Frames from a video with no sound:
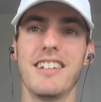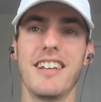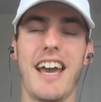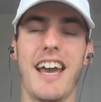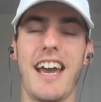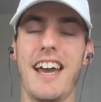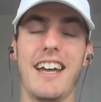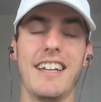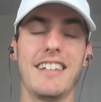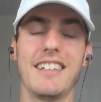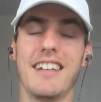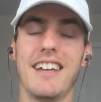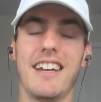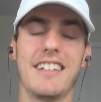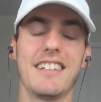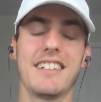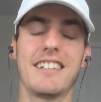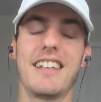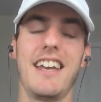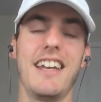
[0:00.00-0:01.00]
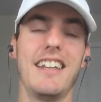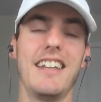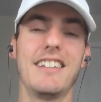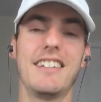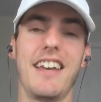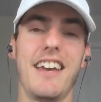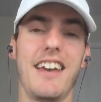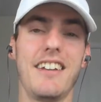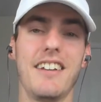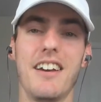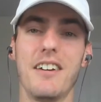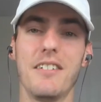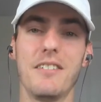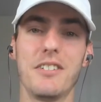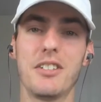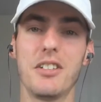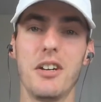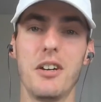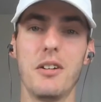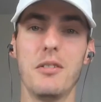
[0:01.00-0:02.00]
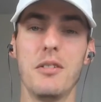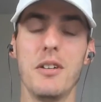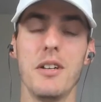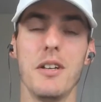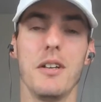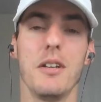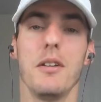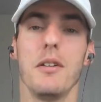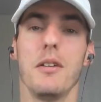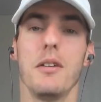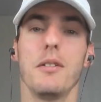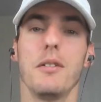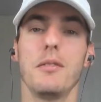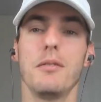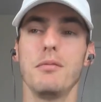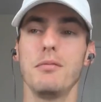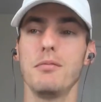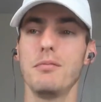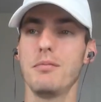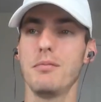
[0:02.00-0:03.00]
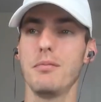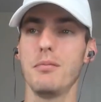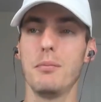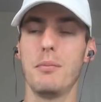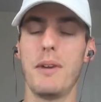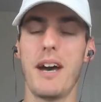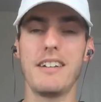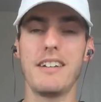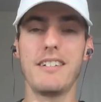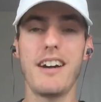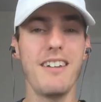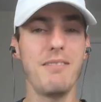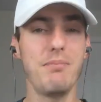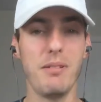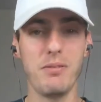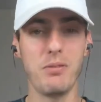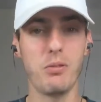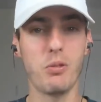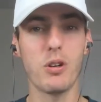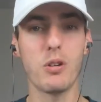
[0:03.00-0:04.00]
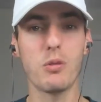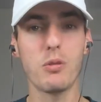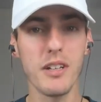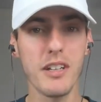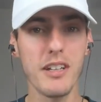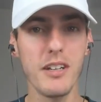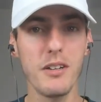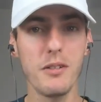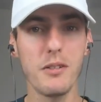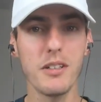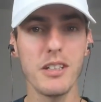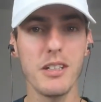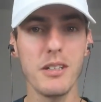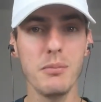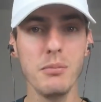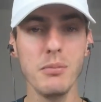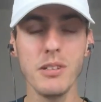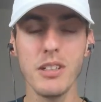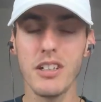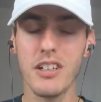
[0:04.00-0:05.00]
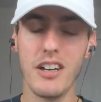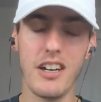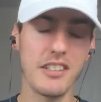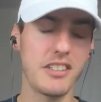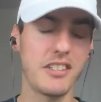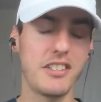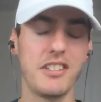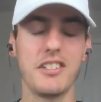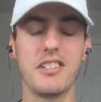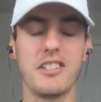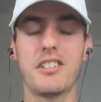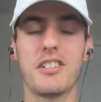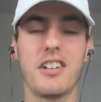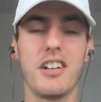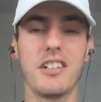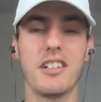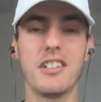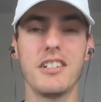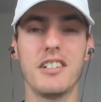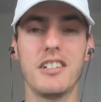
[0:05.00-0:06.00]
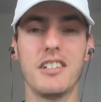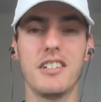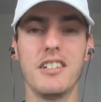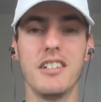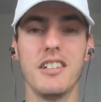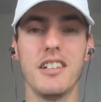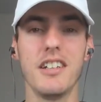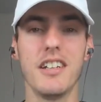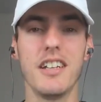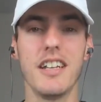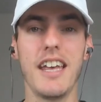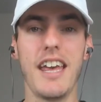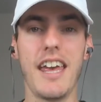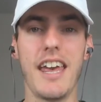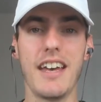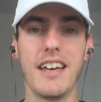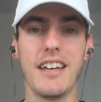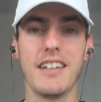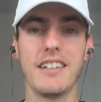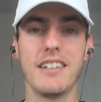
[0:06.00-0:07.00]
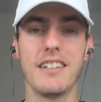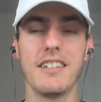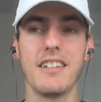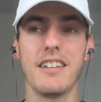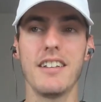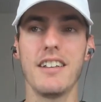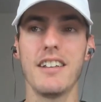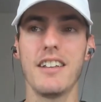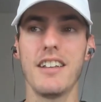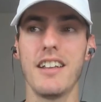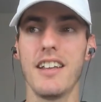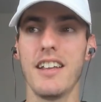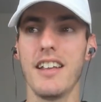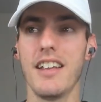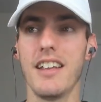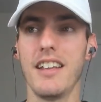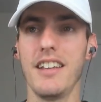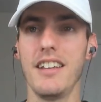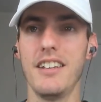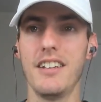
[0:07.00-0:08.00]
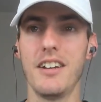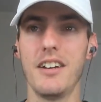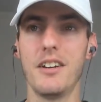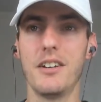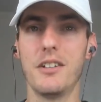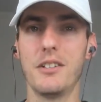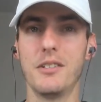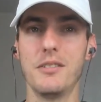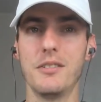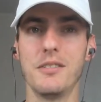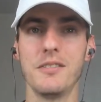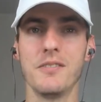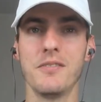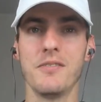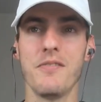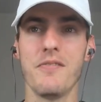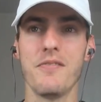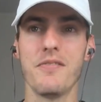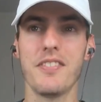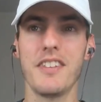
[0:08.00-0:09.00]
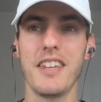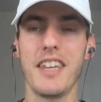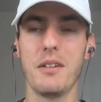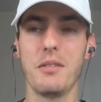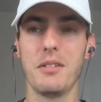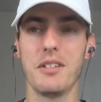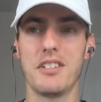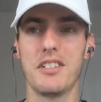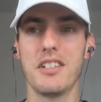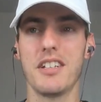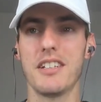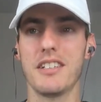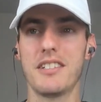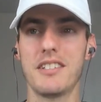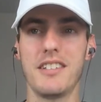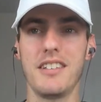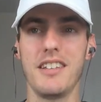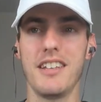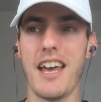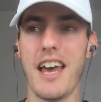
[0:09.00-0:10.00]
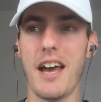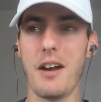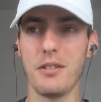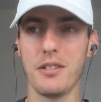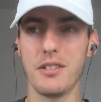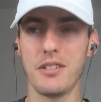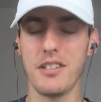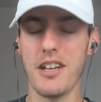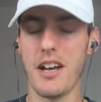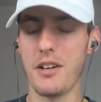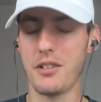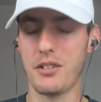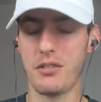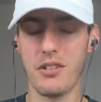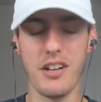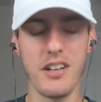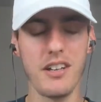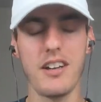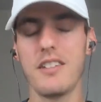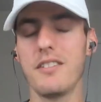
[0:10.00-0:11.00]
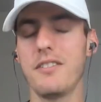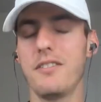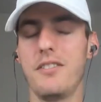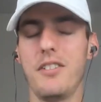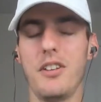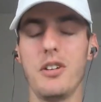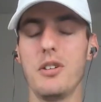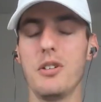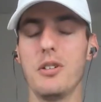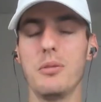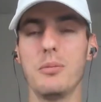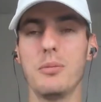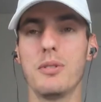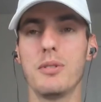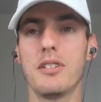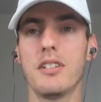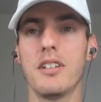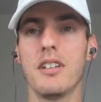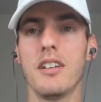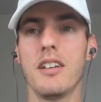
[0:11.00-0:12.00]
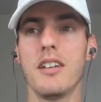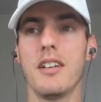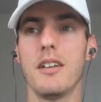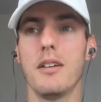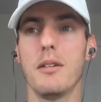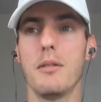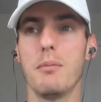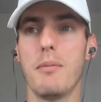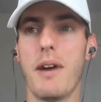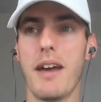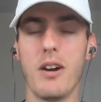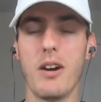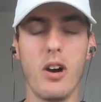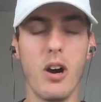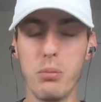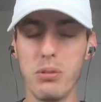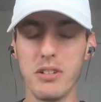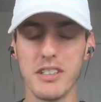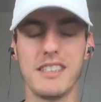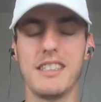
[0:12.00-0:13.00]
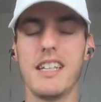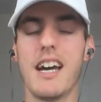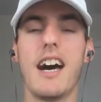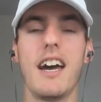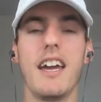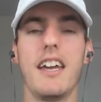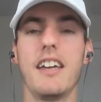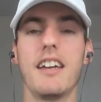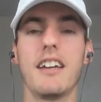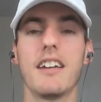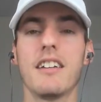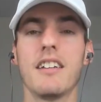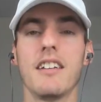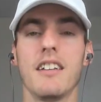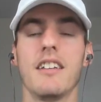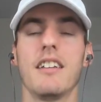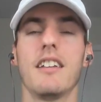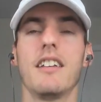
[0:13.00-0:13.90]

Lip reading: I just can't say enough. So my life before working with him, constant struggle. And, it was just, I was running on fumes. My hope was dying.